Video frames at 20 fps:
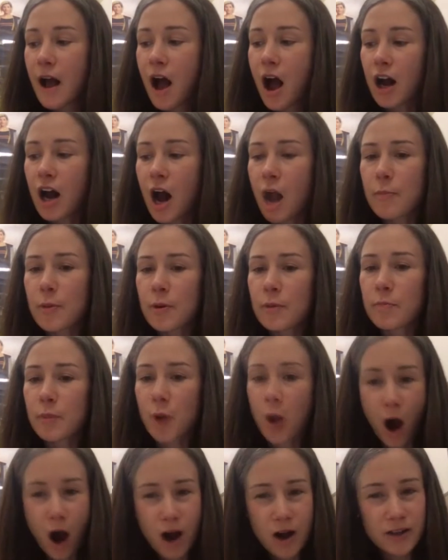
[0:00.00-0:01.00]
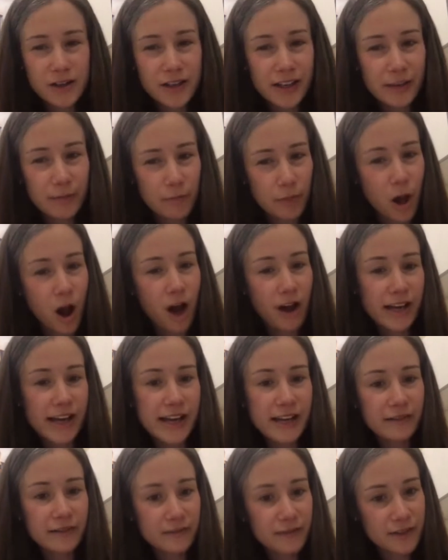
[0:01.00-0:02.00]
a couple
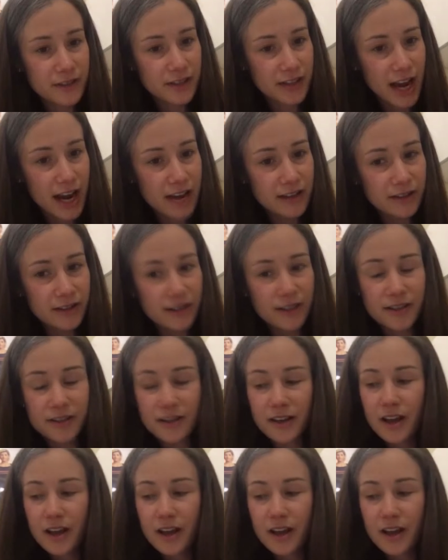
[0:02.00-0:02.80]
blogging sites